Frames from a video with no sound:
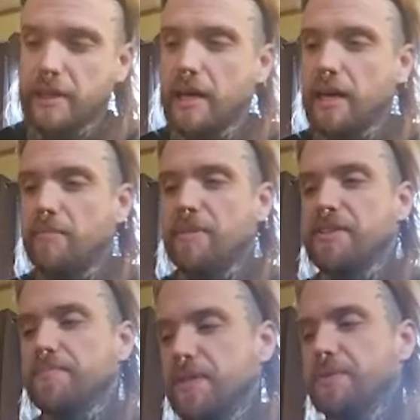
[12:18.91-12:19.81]
and
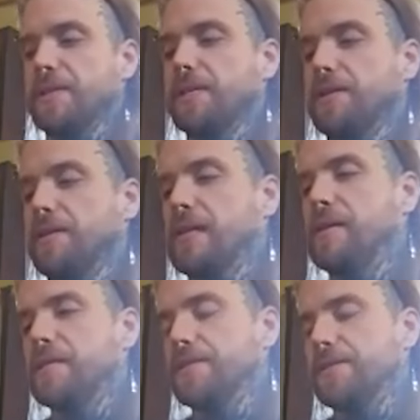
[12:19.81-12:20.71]
this music
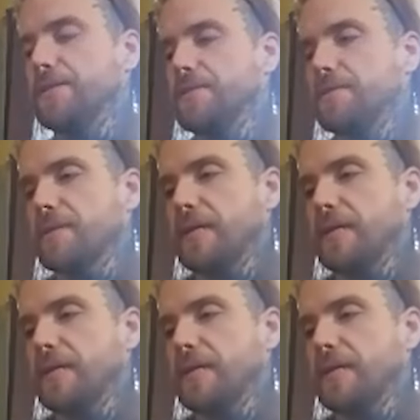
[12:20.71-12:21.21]
is,